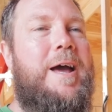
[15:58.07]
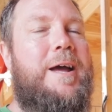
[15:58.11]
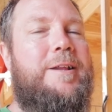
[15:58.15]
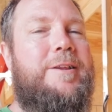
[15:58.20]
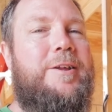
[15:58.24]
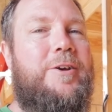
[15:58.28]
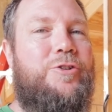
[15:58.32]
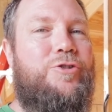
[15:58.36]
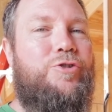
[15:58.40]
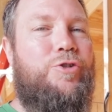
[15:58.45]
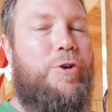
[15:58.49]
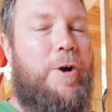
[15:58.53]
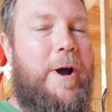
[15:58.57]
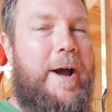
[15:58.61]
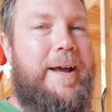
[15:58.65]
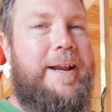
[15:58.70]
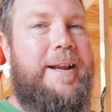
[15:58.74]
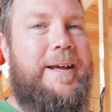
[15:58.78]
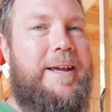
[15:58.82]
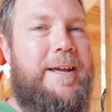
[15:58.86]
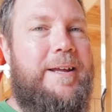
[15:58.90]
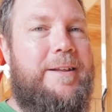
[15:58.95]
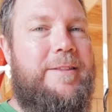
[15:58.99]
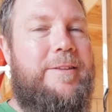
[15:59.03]
to try
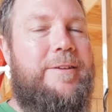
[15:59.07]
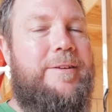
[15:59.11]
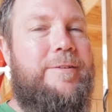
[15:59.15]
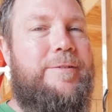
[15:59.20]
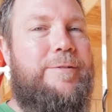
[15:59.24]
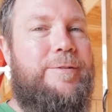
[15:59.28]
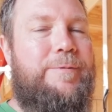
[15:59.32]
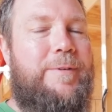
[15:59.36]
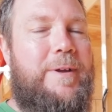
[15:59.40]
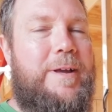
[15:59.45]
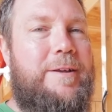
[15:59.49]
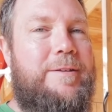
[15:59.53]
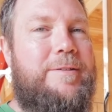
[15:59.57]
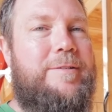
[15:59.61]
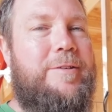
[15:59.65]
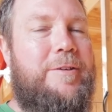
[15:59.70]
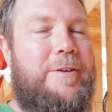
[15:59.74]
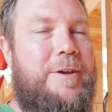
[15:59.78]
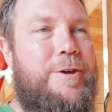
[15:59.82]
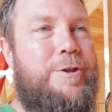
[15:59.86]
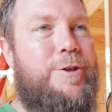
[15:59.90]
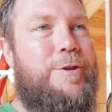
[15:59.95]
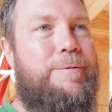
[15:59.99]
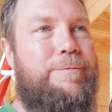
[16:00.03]
to get this
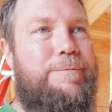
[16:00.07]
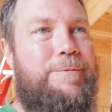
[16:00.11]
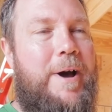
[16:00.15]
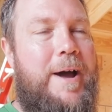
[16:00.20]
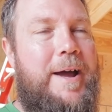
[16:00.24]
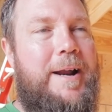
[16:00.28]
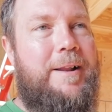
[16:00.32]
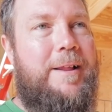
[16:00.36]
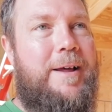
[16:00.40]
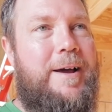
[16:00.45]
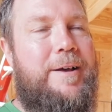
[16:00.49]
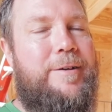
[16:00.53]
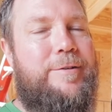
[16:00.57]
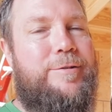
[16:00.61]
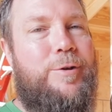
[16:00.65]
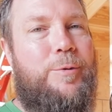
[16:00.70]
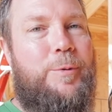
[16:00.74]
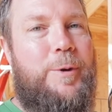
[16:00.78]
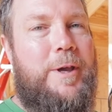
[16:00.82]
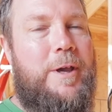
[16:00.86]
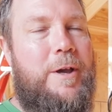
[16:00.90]
insulation finalized so we